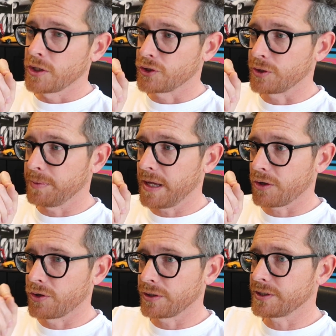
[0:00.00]
Should be a
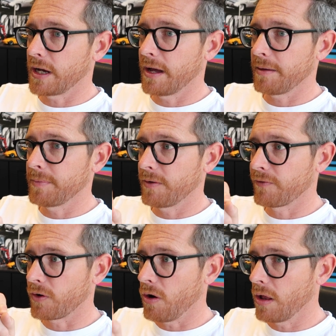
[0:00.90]
good time
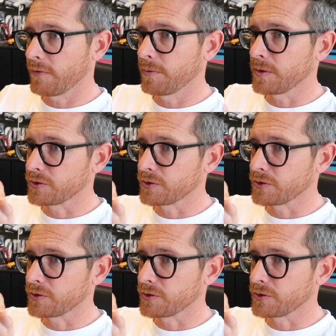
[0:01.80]
for all of them.